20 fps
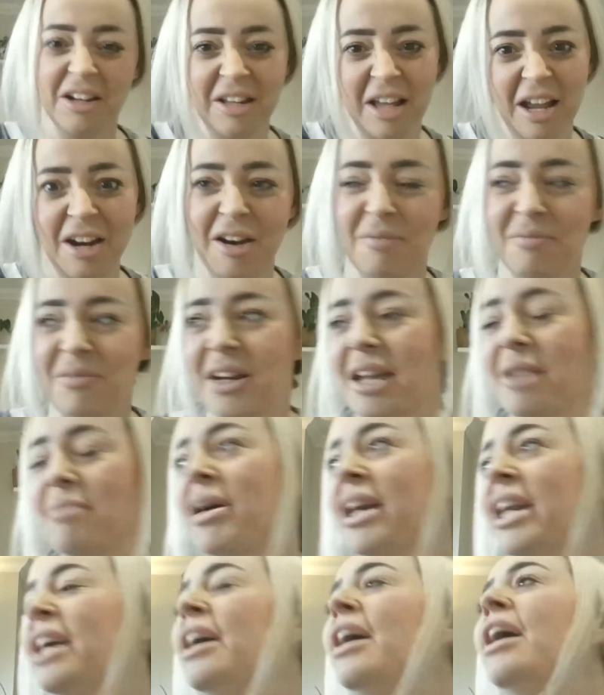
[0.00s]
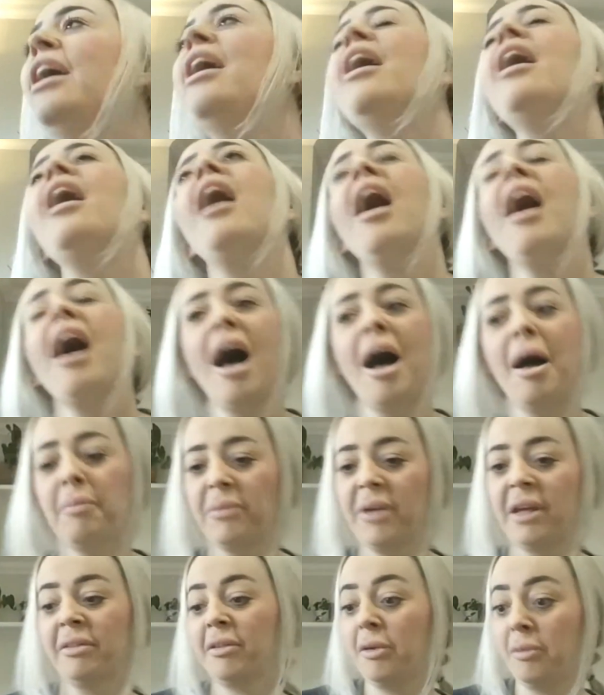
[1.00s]
They don't bring in money.
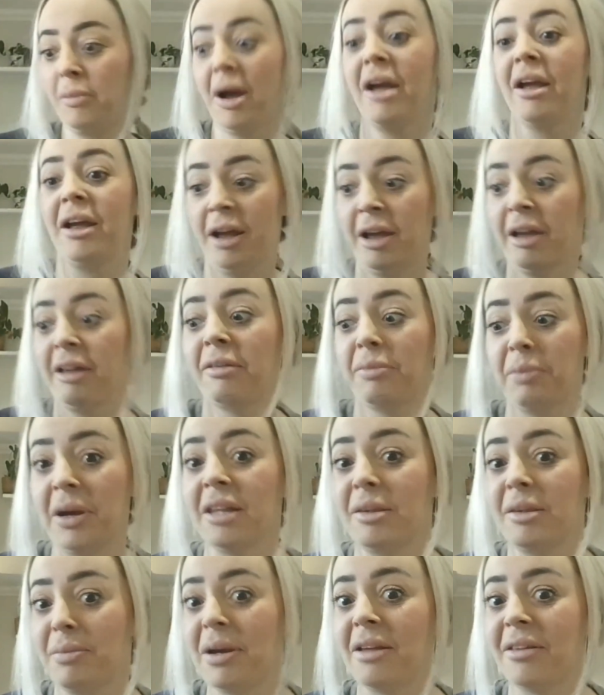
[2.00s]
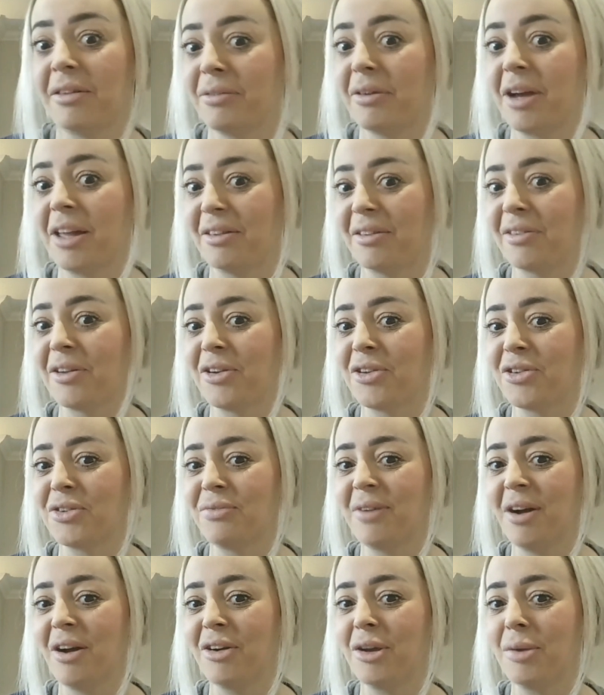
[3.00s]
And so I explained the piece around the social
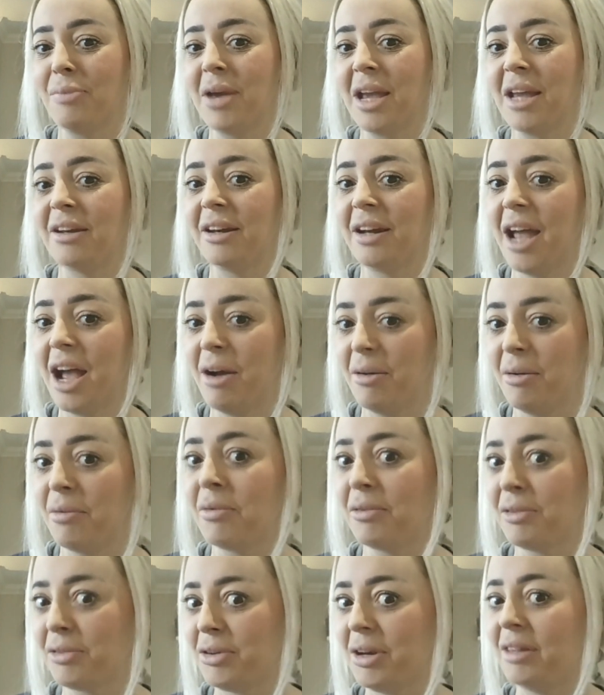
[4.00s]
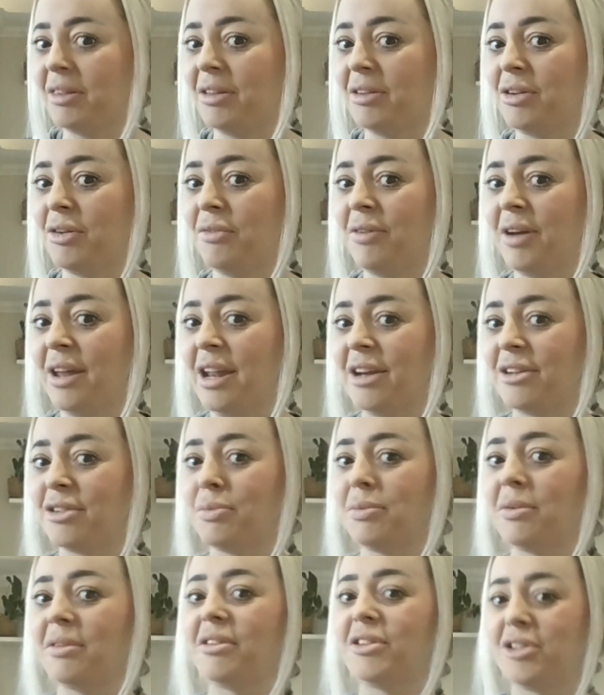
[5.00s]
value, Pete, and how it will strengthen your financial
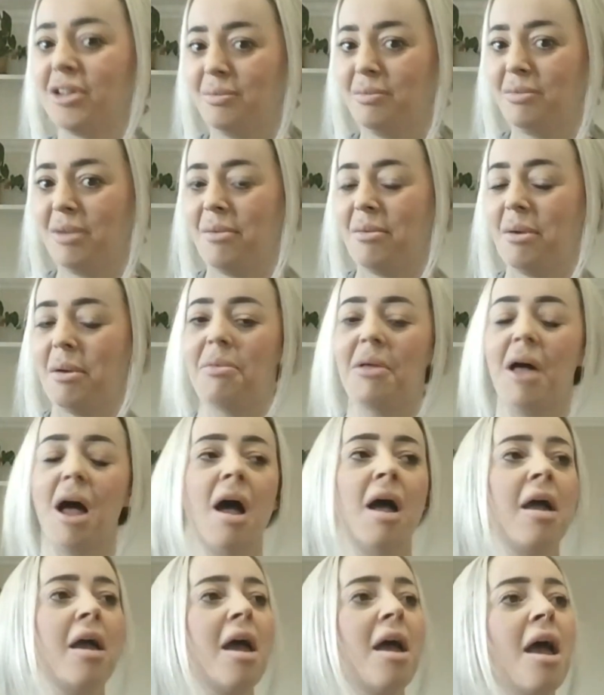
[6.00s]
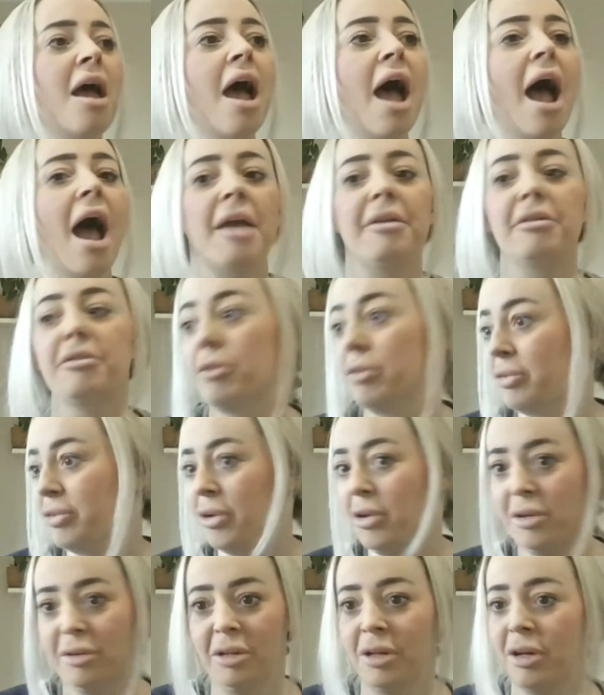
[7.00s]
position and blah, blah, blah. And also,
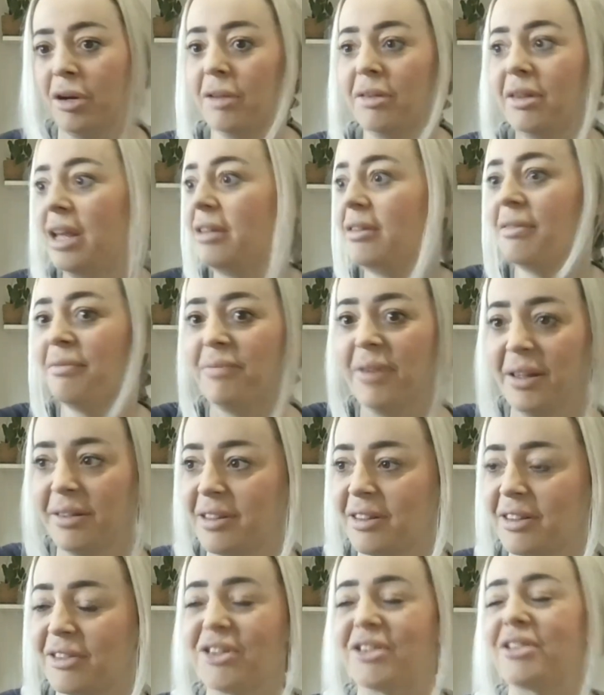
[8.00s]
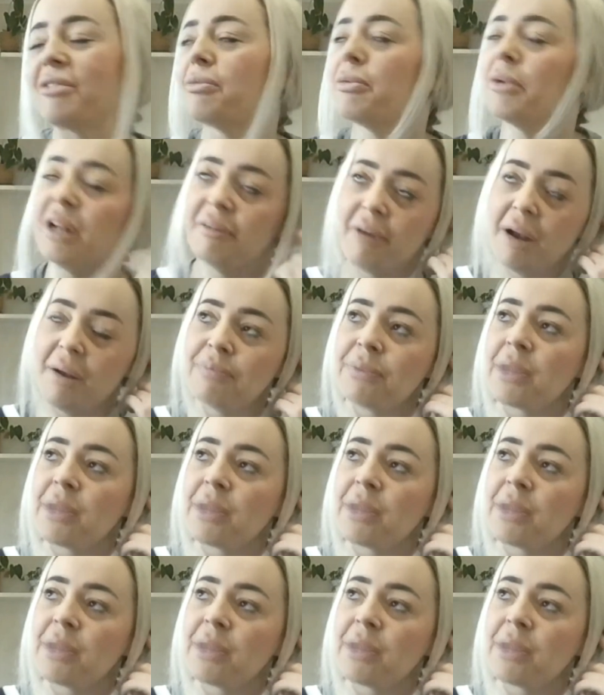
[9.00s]
you know, these investors are interested, whatever.